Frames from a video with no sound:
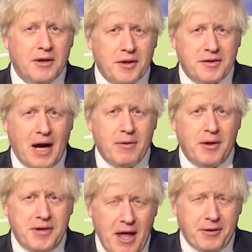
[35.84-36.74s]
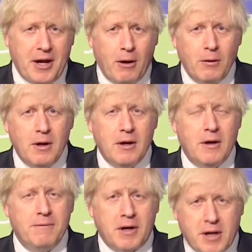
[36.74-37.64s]
To sound the death knell
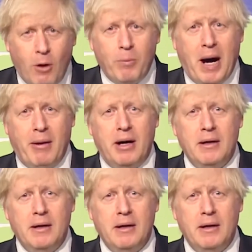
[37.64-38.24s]
for coal power.